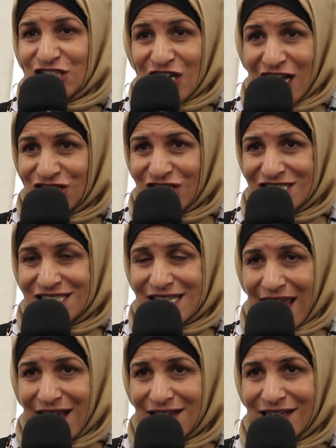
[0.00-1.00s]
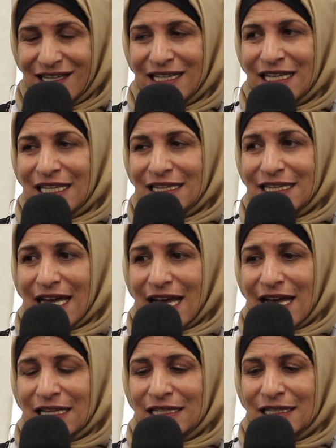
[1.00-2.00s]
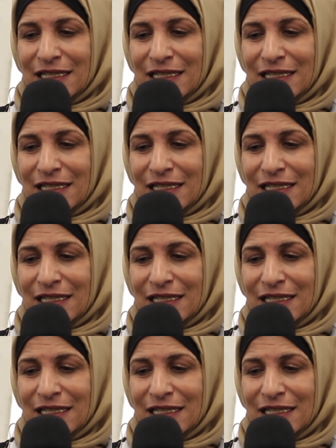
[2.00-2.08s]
judges said that